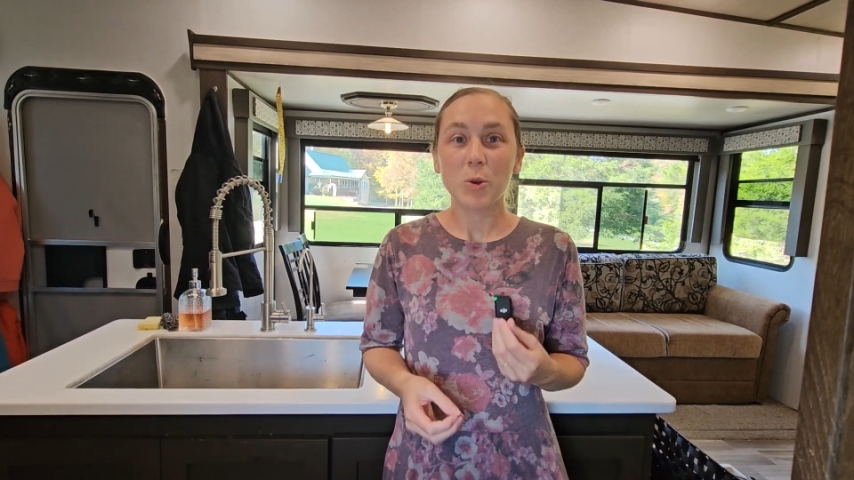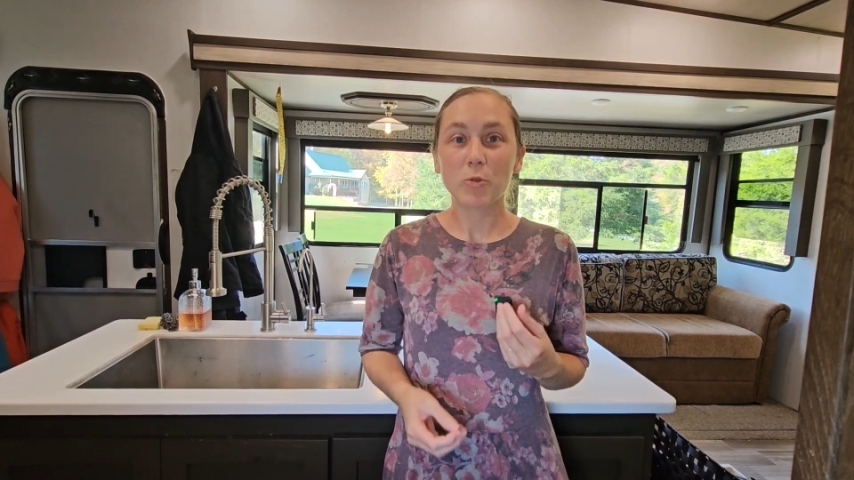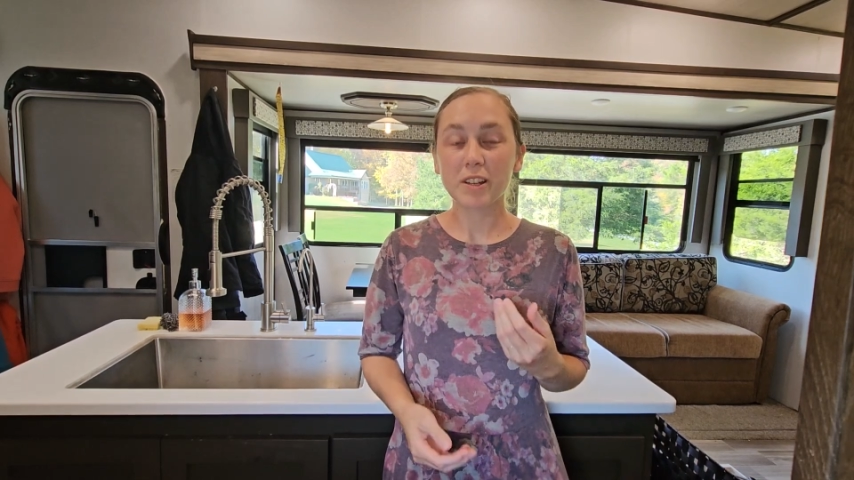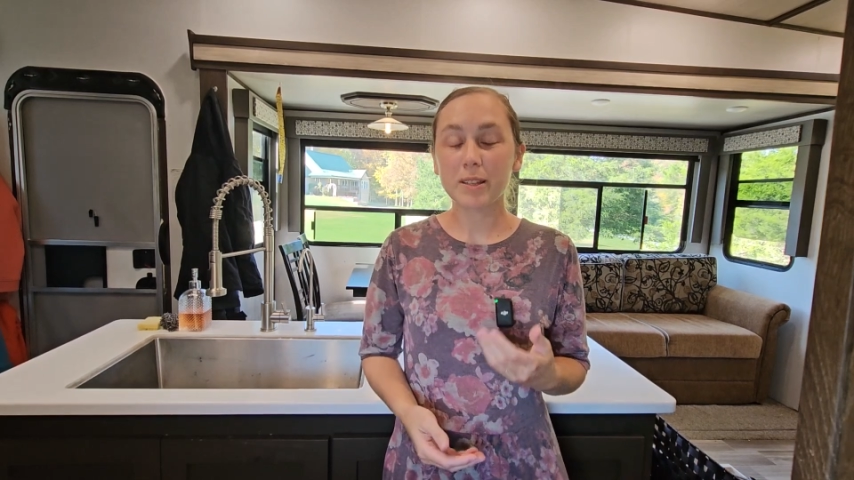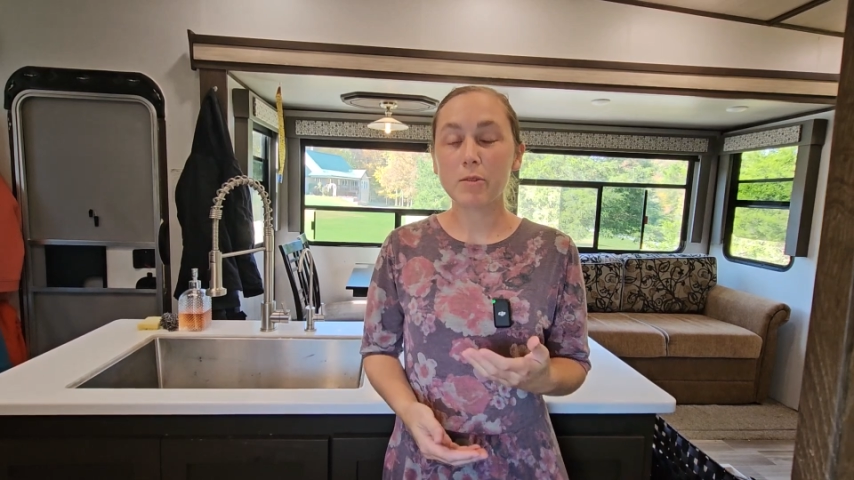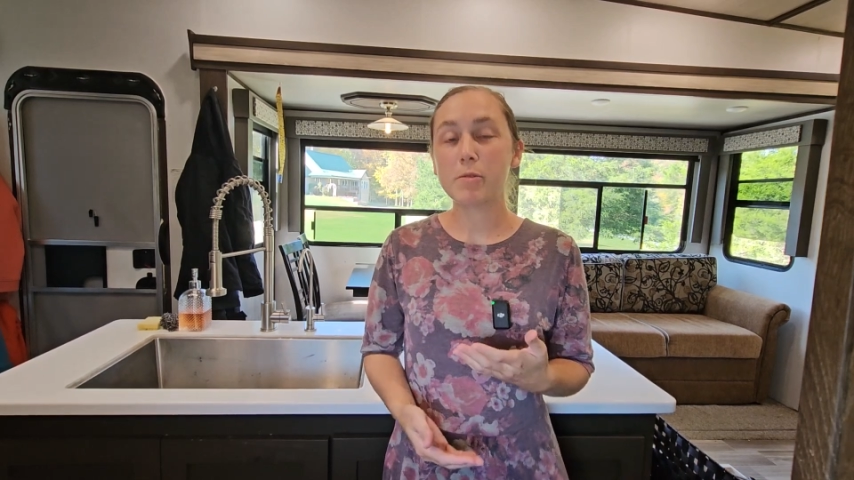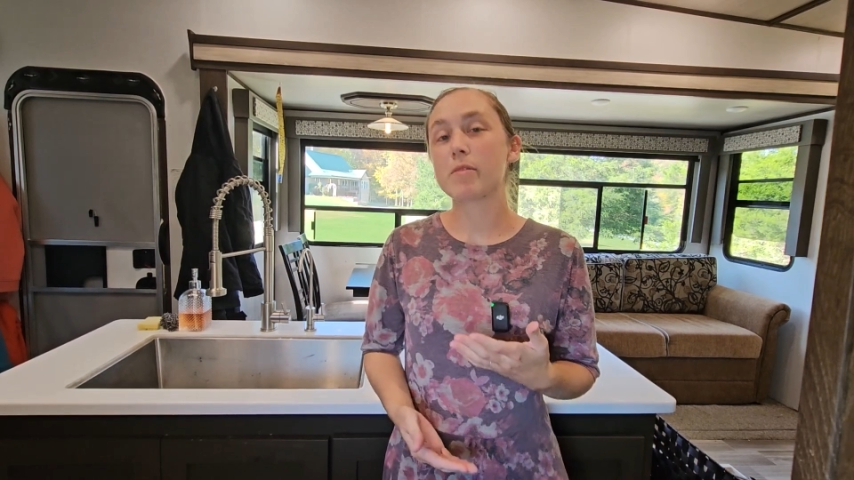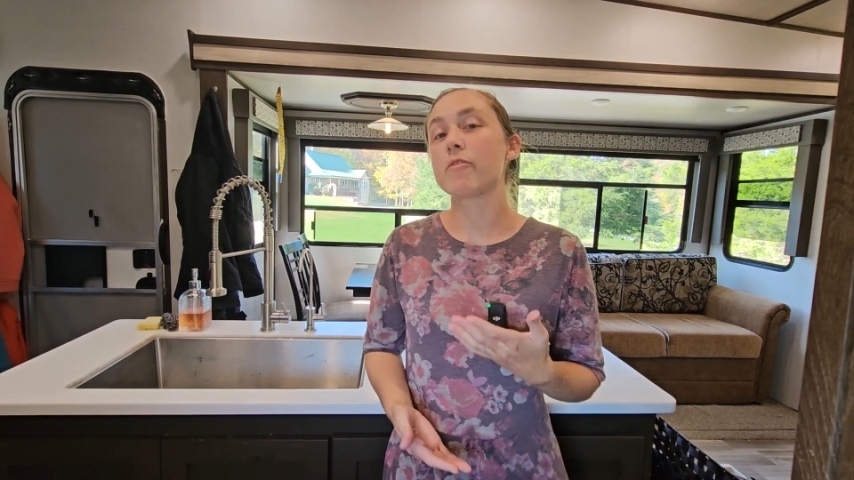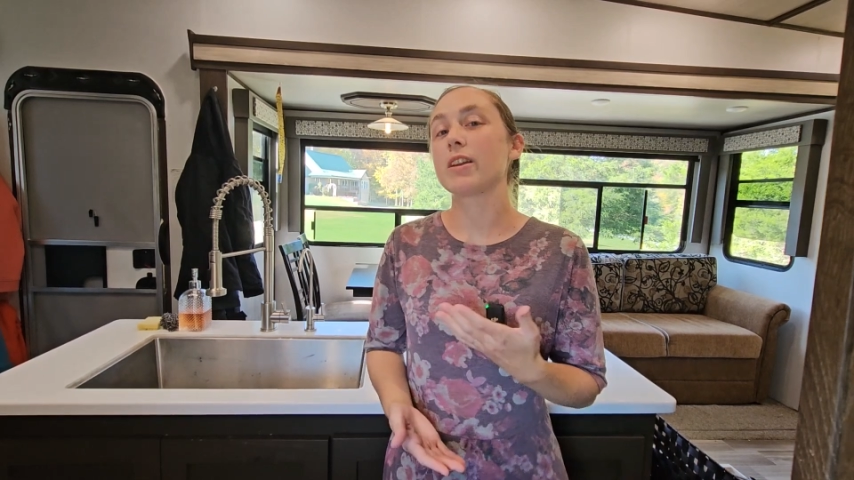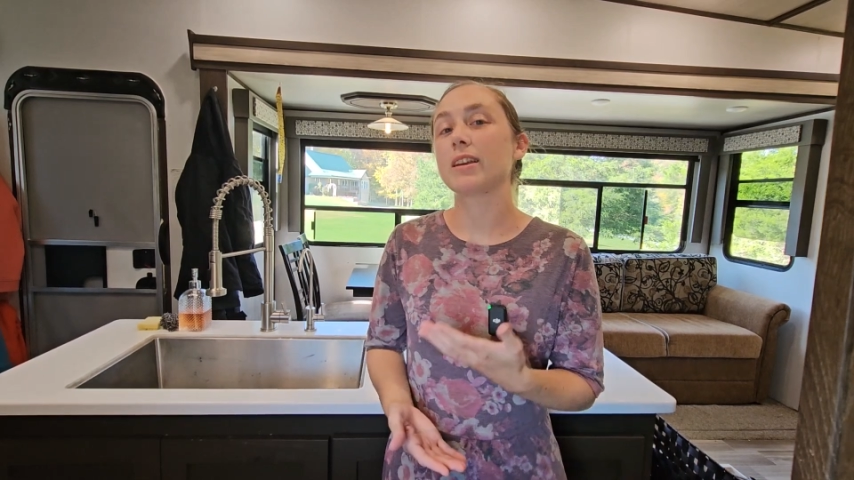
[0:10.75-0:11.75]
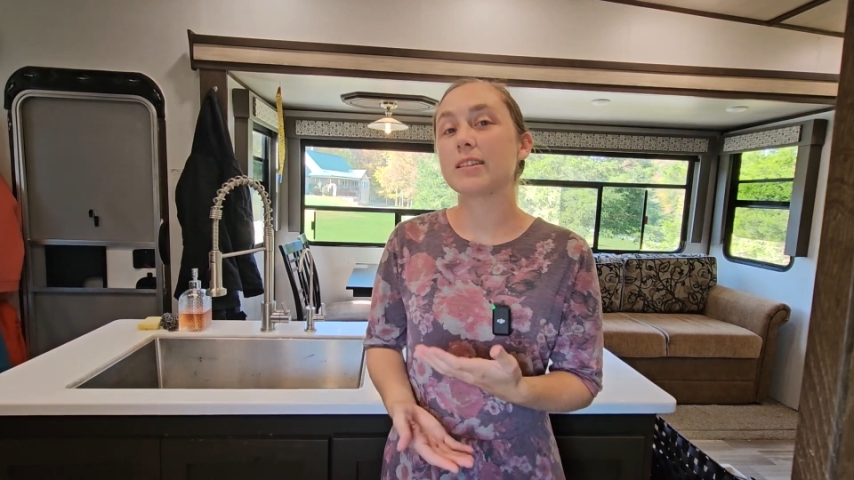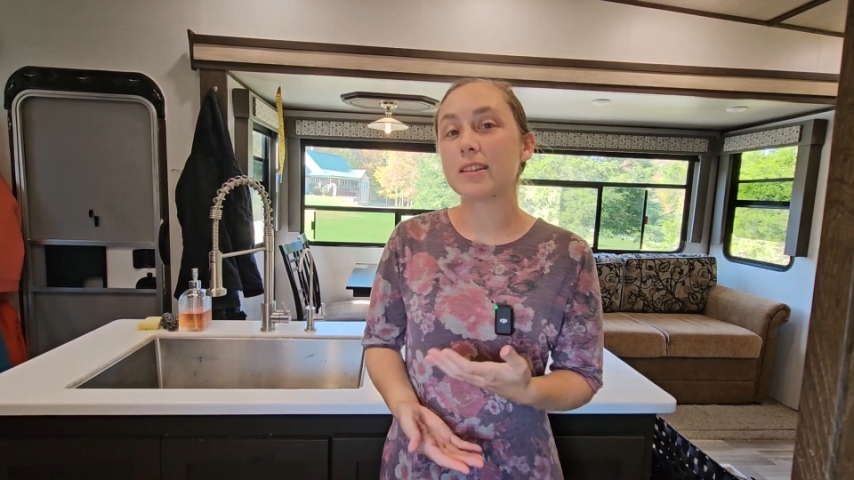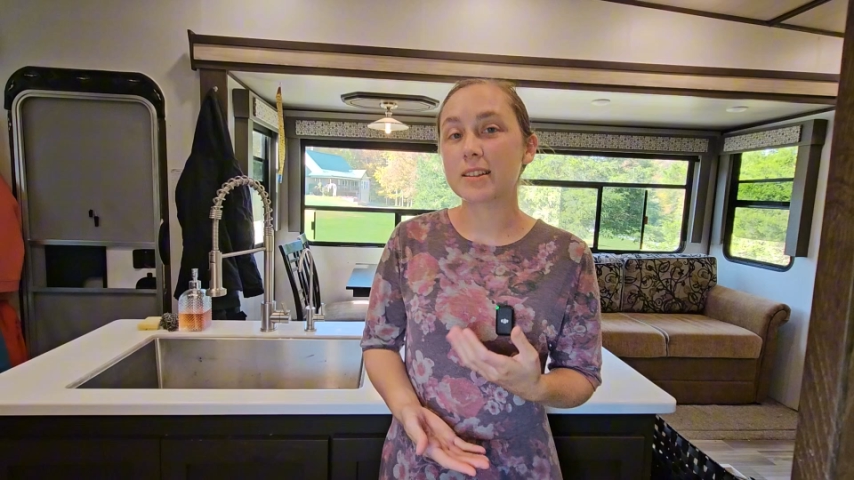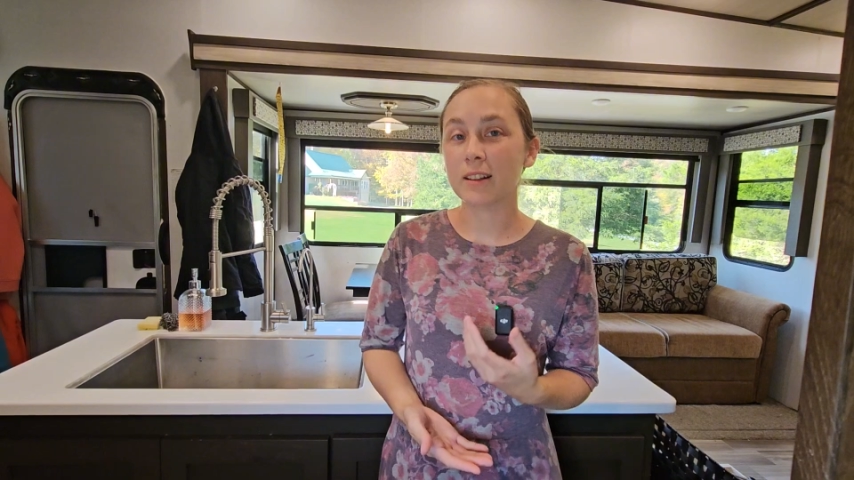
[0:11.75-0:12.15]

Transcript: Recently, we've been running into this